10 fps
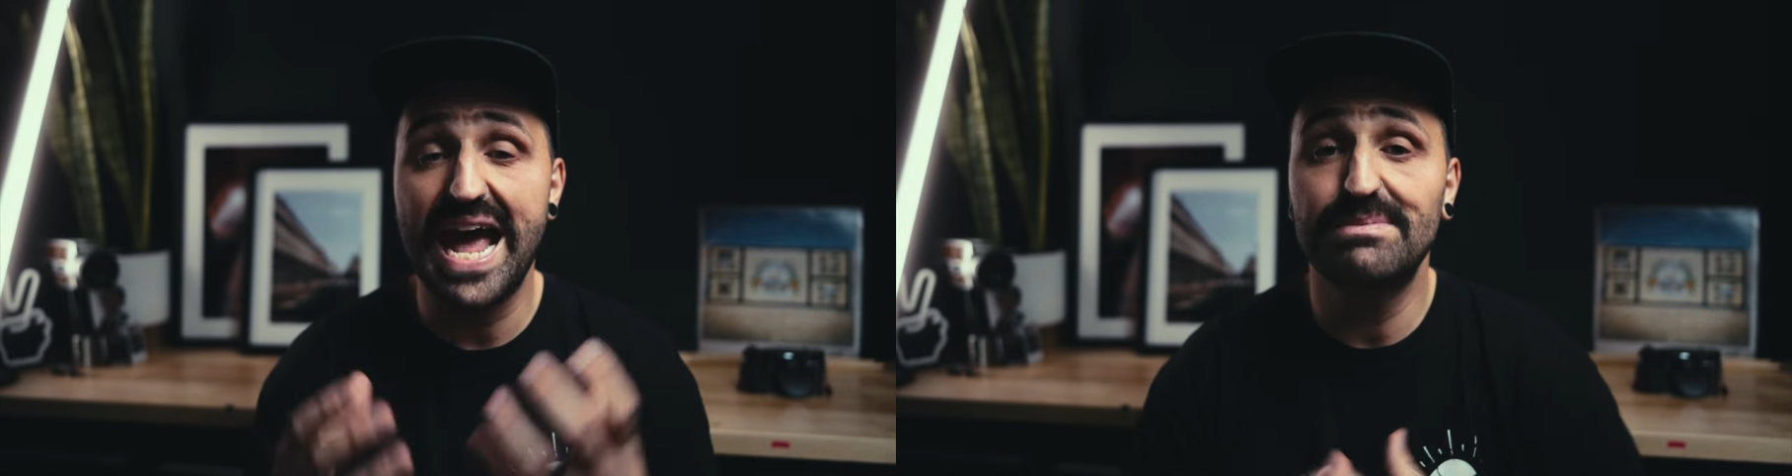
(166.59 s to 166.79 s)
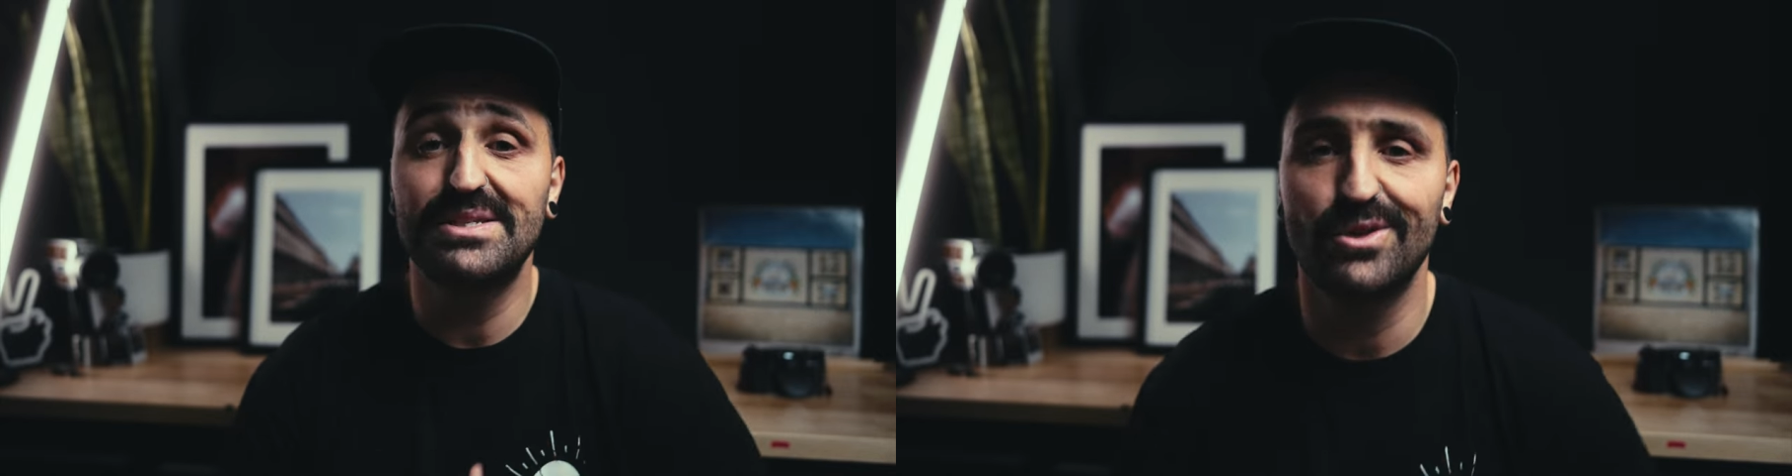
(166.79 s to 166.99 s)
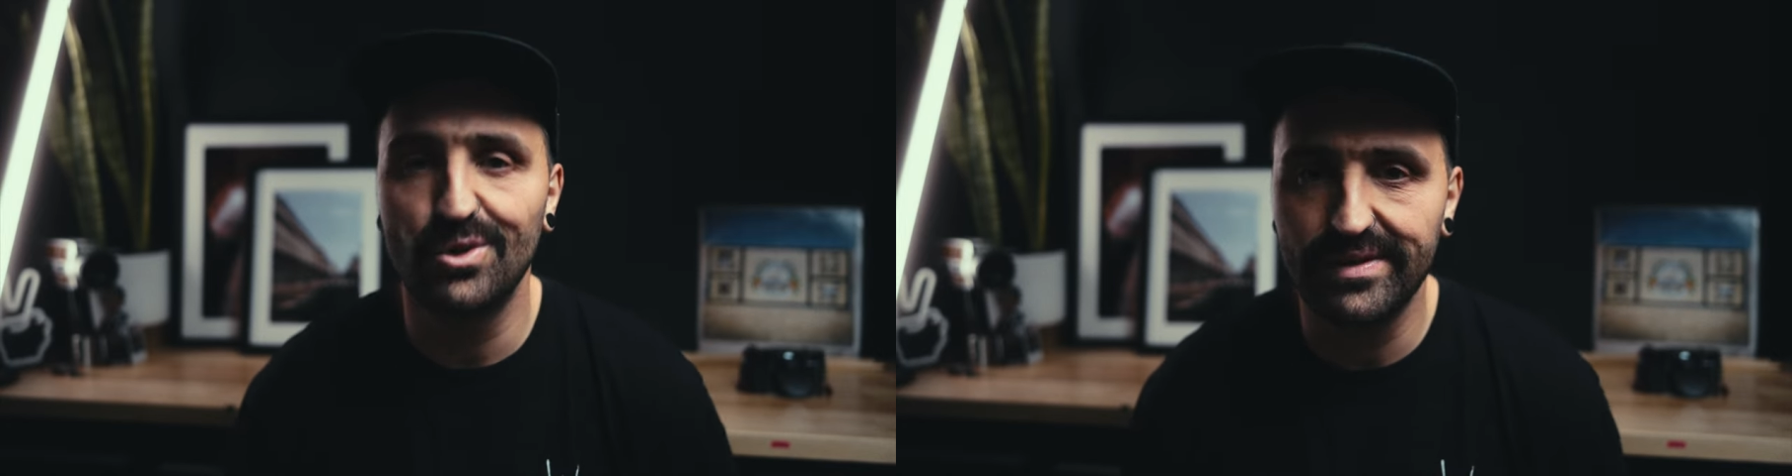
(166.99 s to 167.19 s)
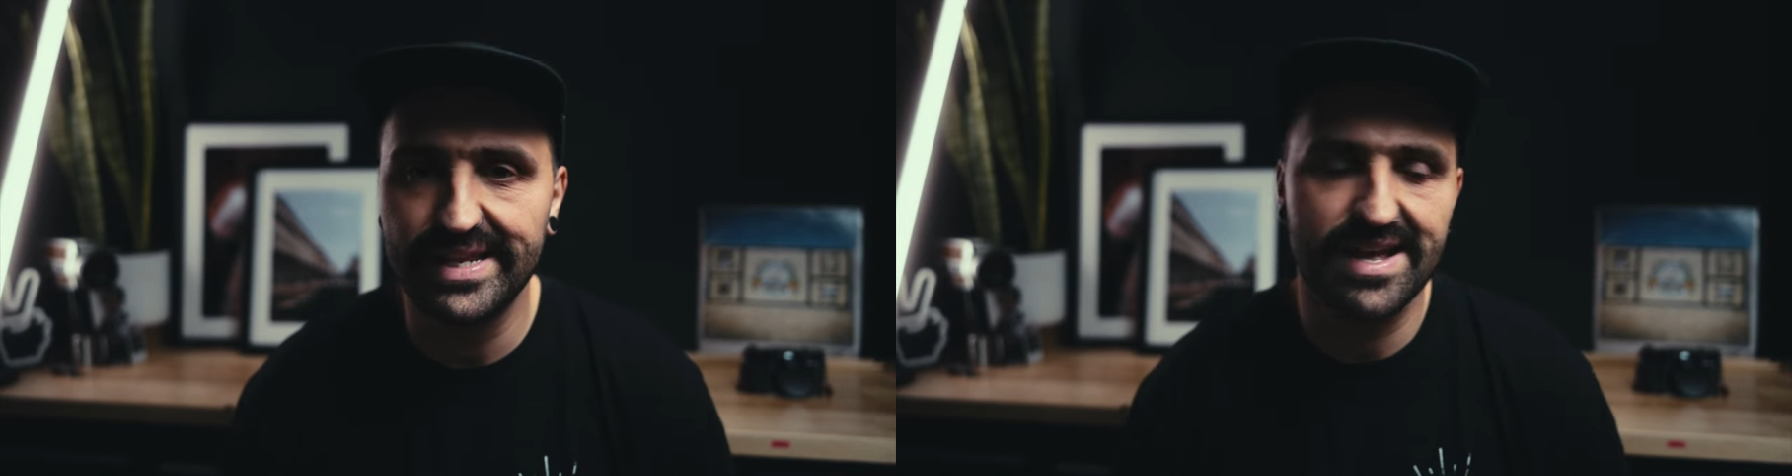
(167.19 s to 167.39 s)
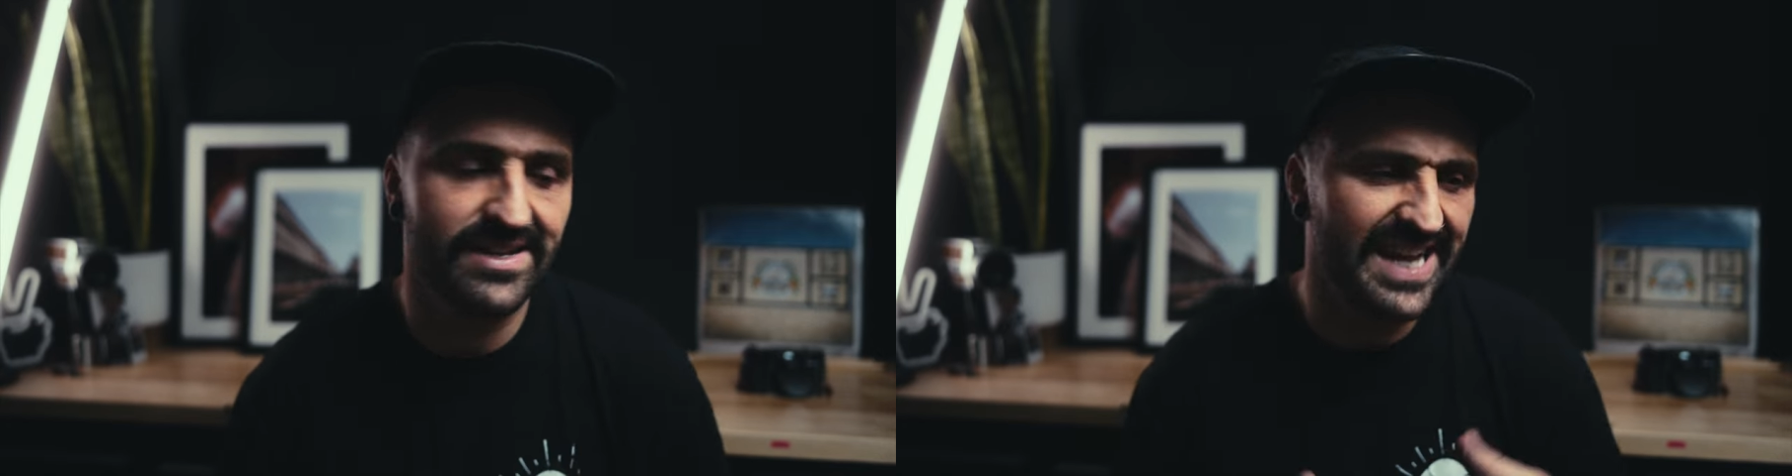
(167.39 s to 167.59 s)
absolutely
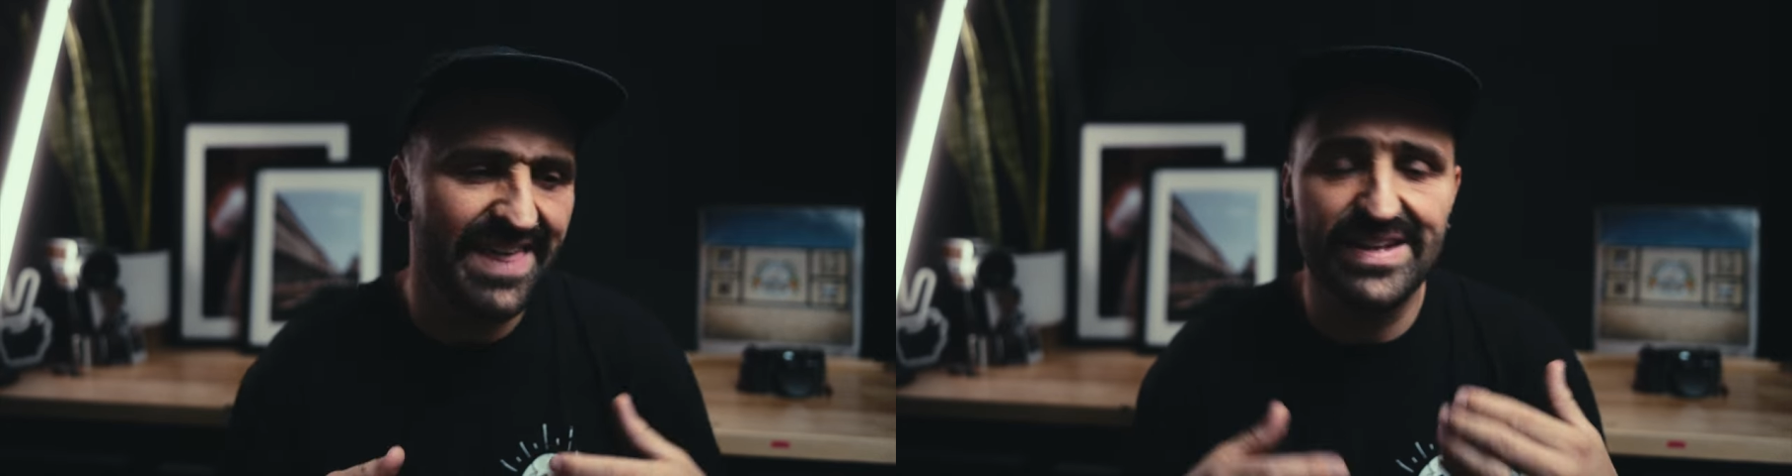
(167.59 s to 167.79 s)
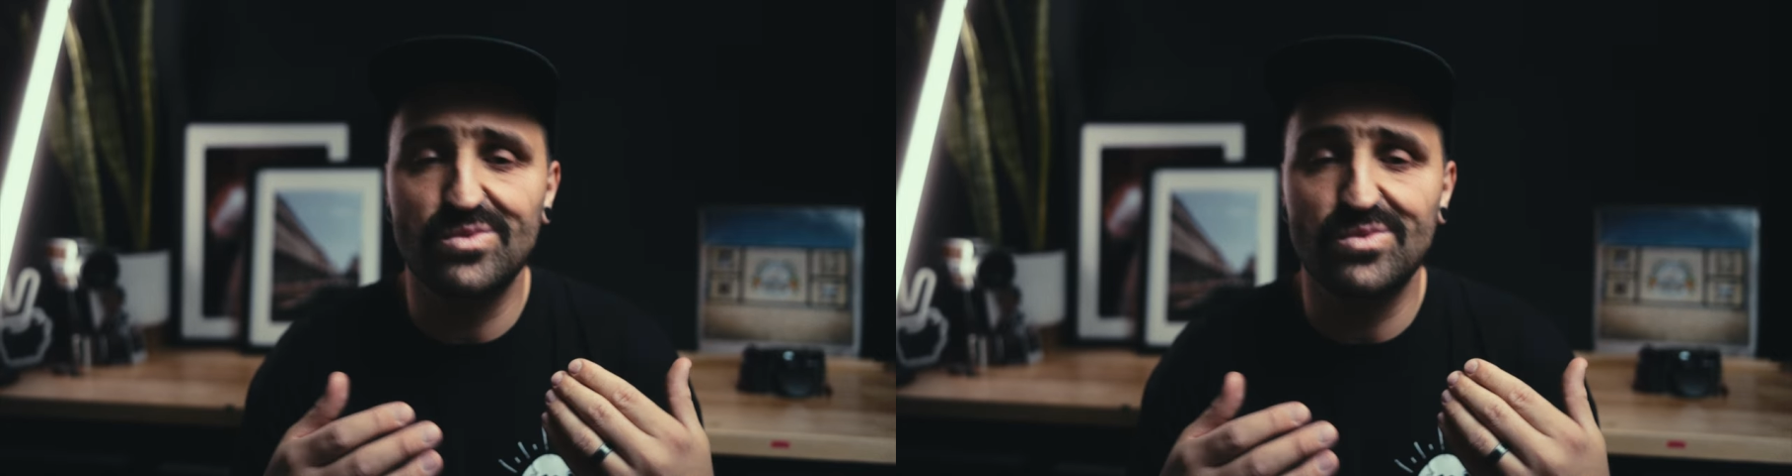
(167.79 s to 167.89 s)
does, and